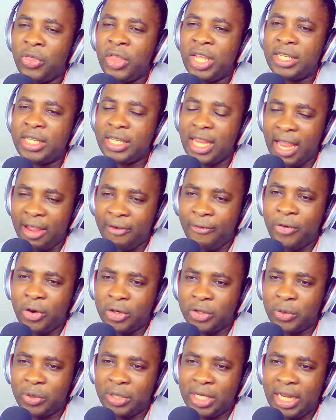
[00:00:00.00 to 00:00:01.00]
this
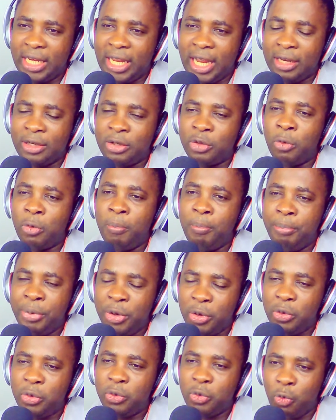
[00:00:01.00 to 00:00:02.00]
effort together to
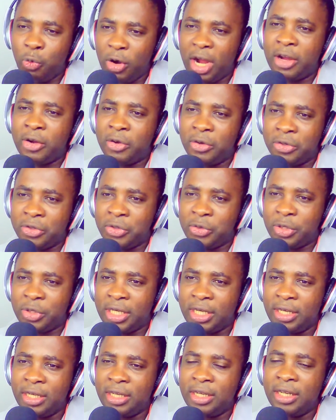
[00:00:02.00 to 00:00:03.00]
build one
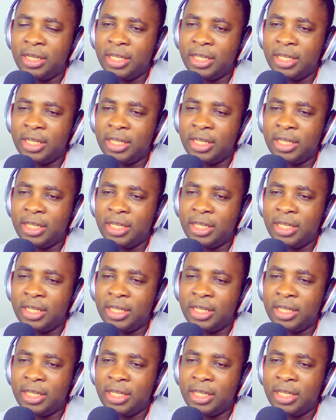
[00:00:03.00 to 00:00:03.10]
country,